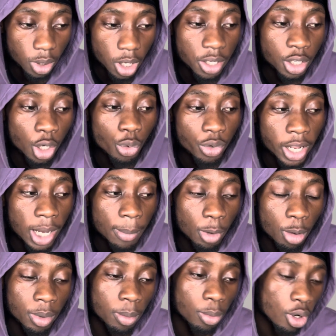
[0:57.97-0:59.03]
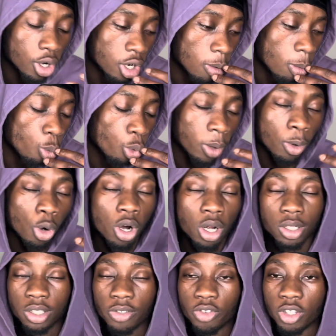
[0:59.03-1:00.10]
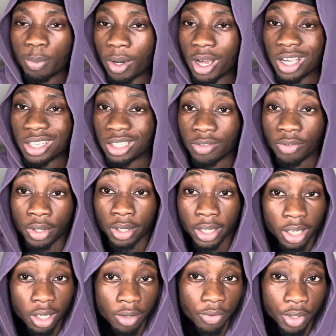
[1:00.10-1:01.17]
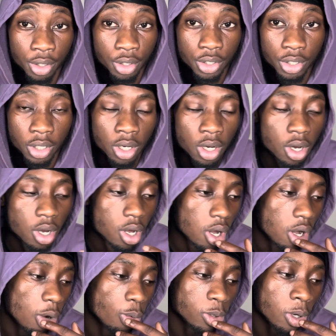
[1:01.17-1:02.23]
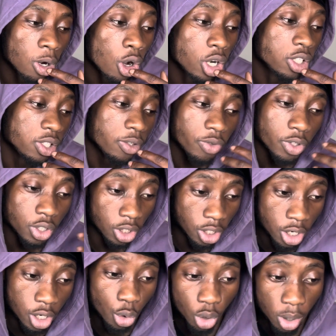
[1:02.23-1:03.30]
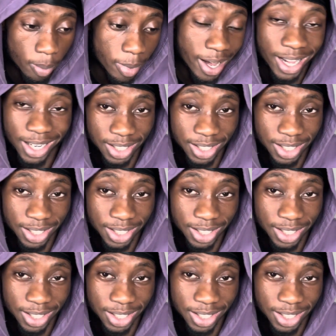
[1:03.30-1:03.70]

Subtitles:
your name gonna be brought up, regardless if it's positive or negative energy, regardless if it's a good or a bad